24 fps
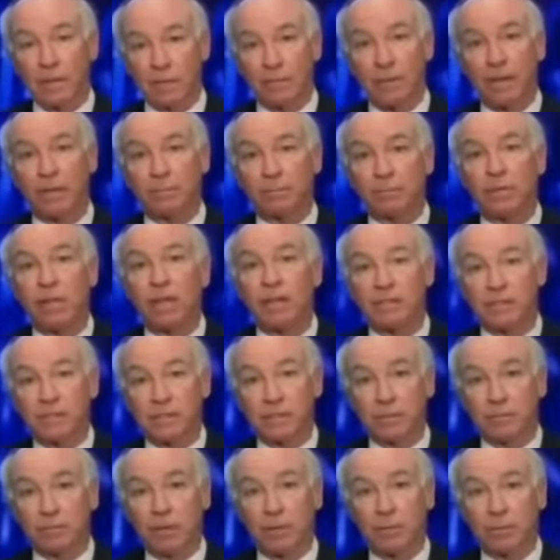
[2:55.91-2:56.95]
he made a
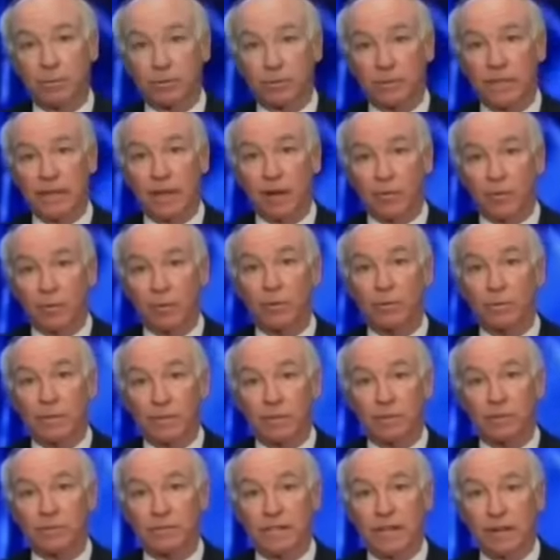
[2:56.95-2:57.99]
pledge to the people in that
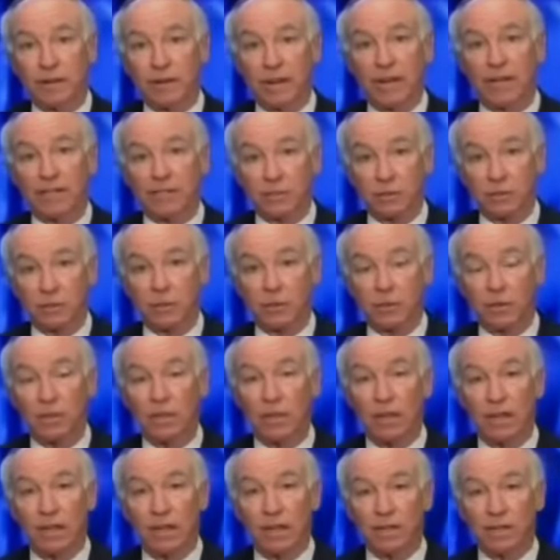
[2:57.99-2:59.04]
room at Newtown High
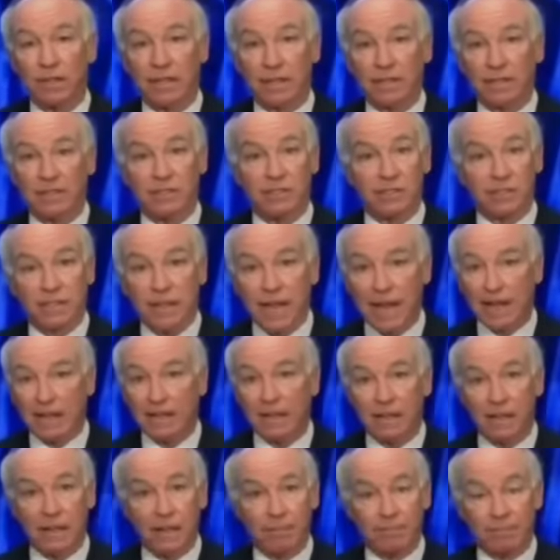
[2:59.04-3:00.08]
School that this is
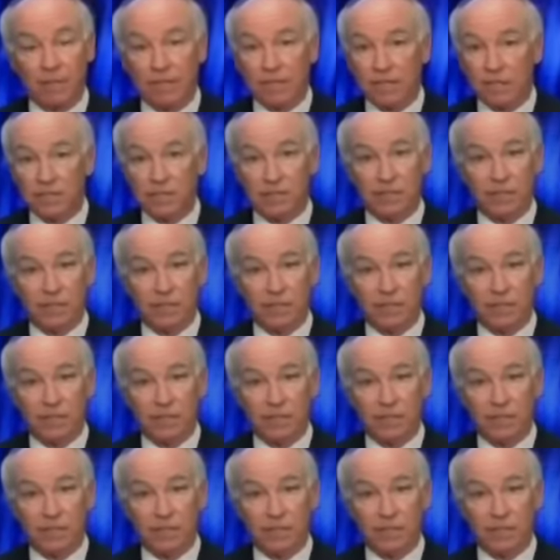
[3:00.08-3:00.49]
not an